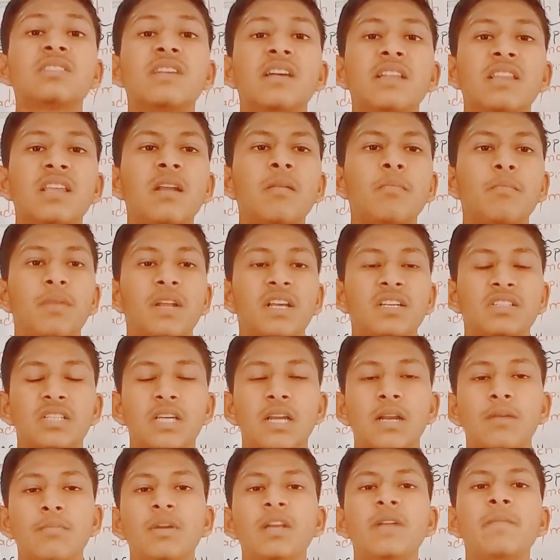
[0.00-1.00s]
are there, please
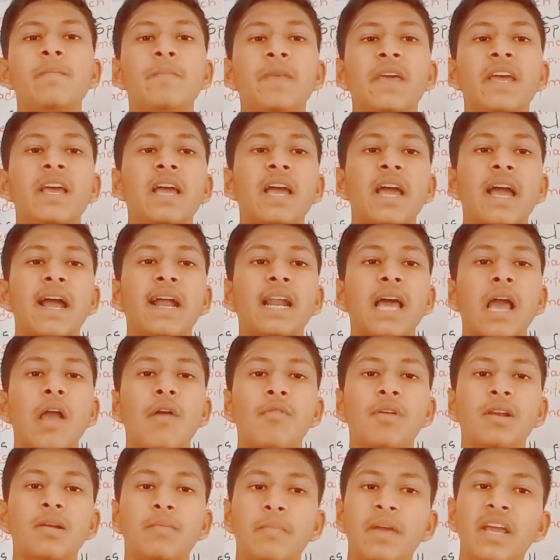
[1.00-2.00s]
send me and I
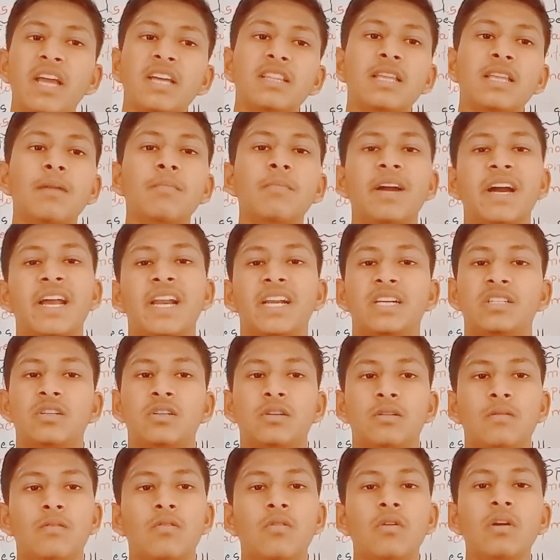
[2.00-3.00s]
will make them correct.
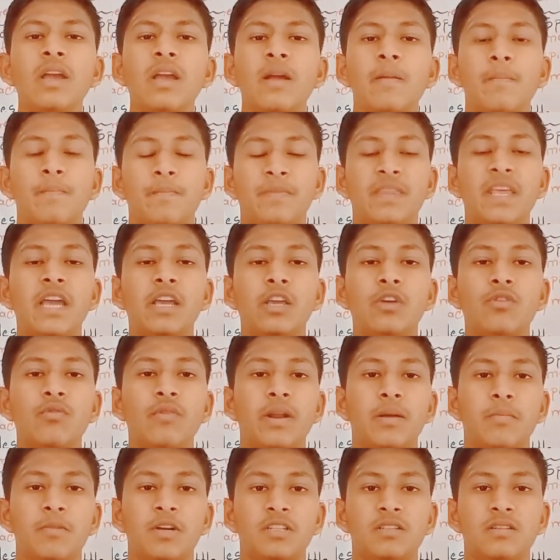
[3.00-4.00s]
Okay. Thank you
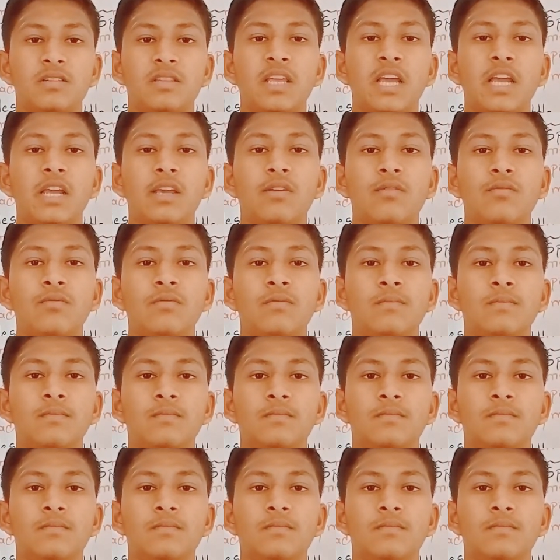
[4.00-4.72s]
very much. Thank you.